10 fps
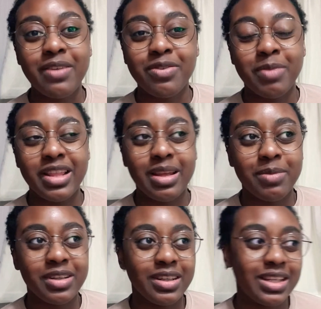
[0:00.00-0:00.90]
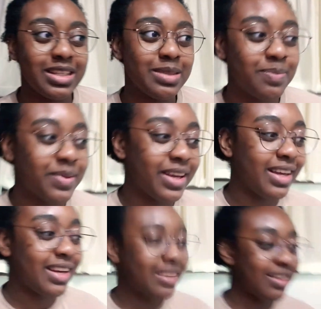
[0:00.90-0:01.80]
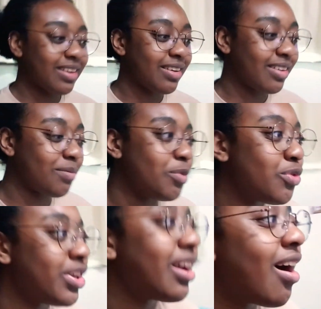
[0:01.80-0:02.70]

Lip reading: for my lemon cookies, but moving